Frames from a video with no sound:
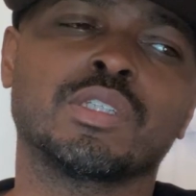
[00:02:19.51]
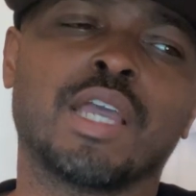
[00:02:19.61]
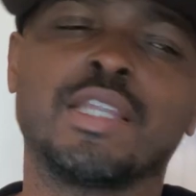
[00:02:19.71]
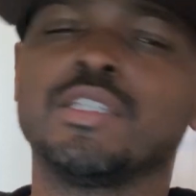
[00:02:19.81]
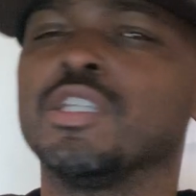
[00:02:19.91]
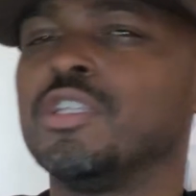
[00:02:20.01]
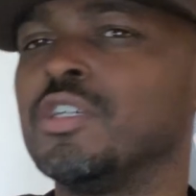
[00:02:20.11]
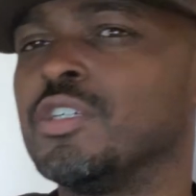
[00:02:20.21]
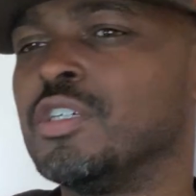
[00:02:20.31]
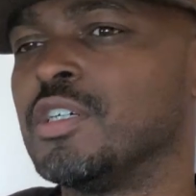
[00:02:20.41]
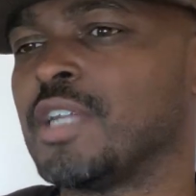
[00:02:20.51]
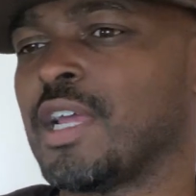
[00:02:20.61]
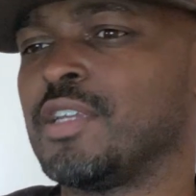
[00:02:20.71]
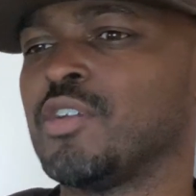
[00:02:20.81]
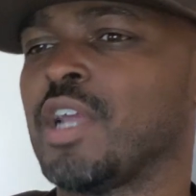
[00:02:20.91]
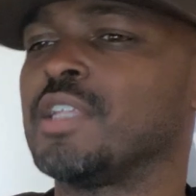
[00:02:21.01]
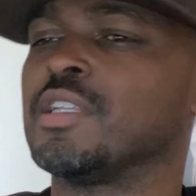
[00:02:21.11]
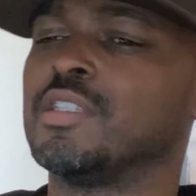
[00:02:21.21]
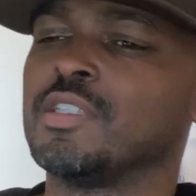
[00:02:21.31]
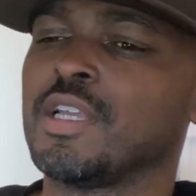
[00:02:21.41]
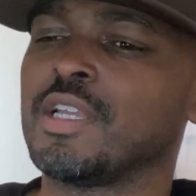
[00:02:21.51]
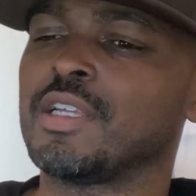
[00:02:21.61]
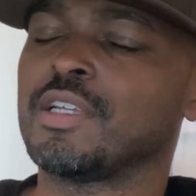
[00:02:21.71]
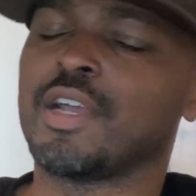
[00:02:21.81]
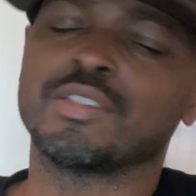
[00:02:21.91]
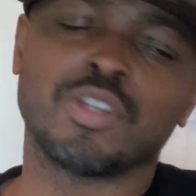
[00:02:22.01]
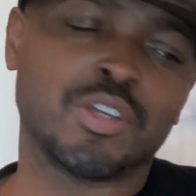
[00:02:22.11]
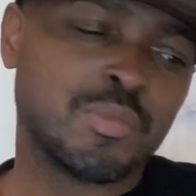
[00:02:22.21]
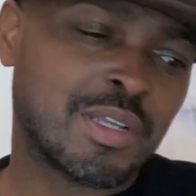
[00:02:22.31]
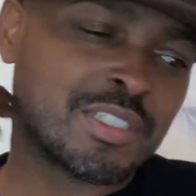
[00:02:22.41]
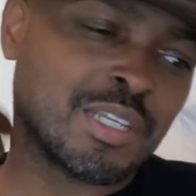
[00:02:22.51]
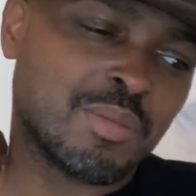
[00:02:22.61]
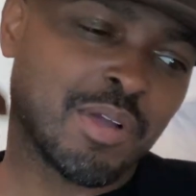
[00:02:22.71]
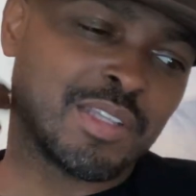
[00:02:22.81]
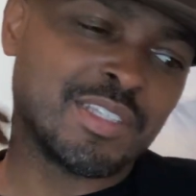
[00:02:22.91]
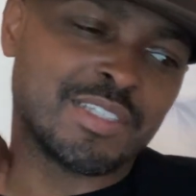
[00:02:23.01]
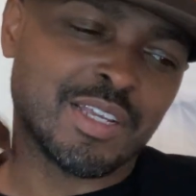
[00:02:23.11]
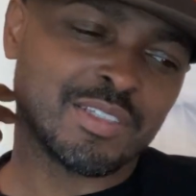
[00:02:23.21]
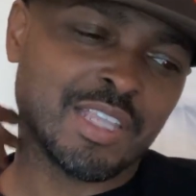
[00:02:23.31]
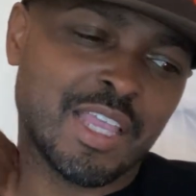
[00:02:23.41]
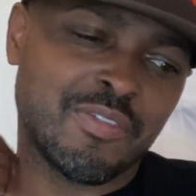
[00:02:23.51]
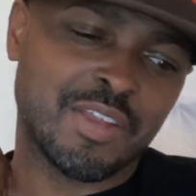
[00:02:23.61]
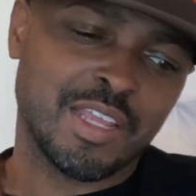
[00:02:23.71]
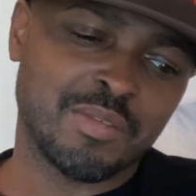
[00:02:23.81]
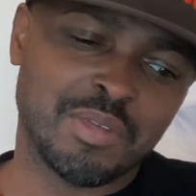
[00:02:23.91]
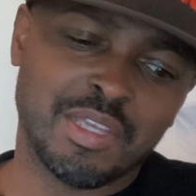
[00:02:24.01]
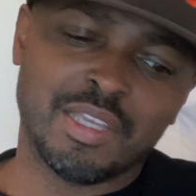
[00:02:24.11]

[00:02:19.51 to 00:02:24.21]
look good. I was talking to my son about this, and I was laughing at him.